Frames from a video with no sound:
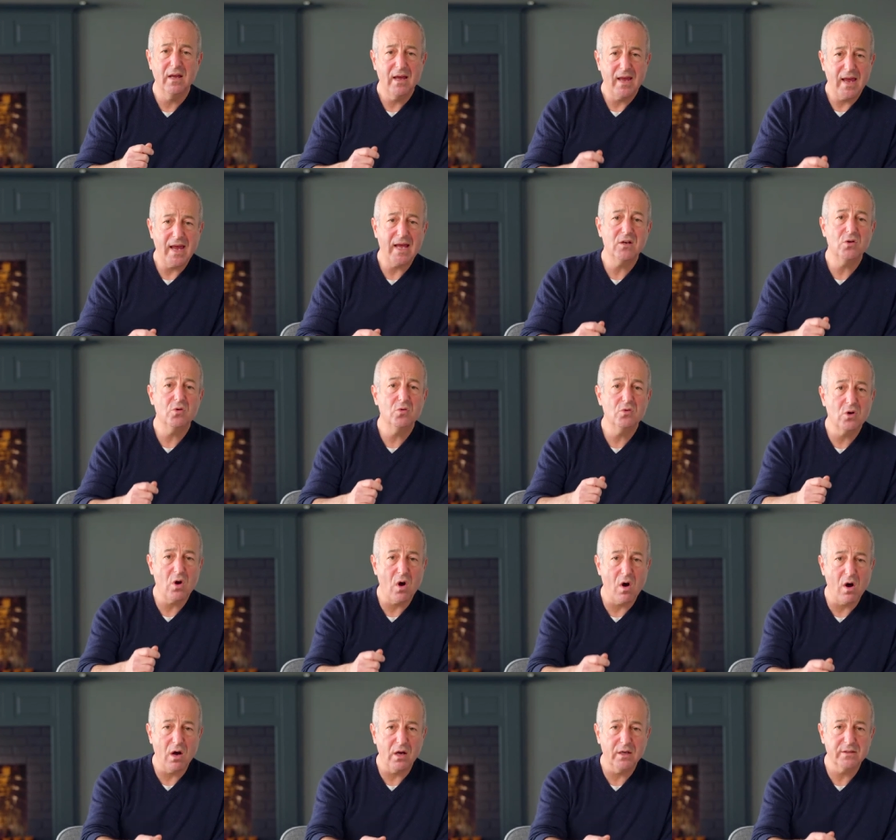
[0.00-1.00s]
and who
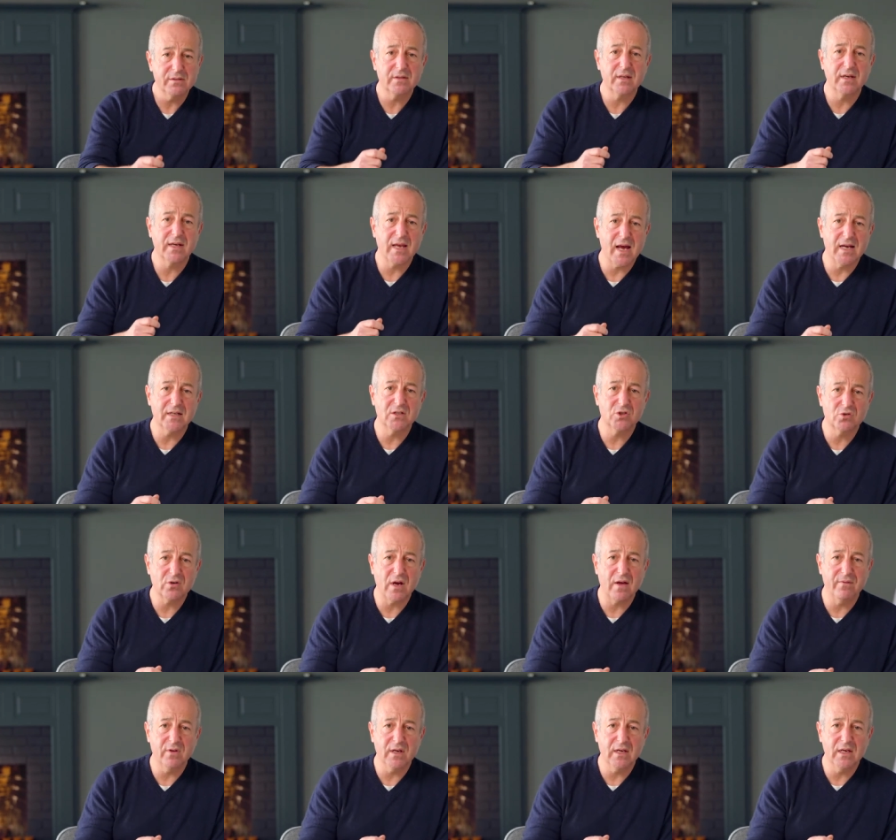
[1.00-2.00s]
caused the
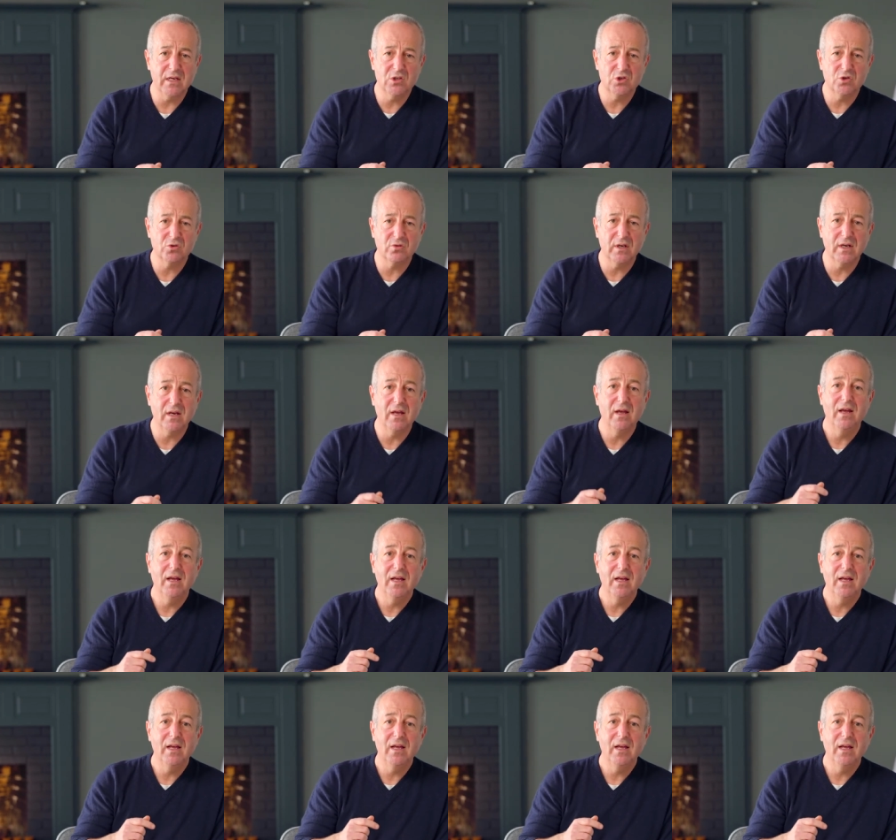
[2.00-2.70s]
catastrophic injury,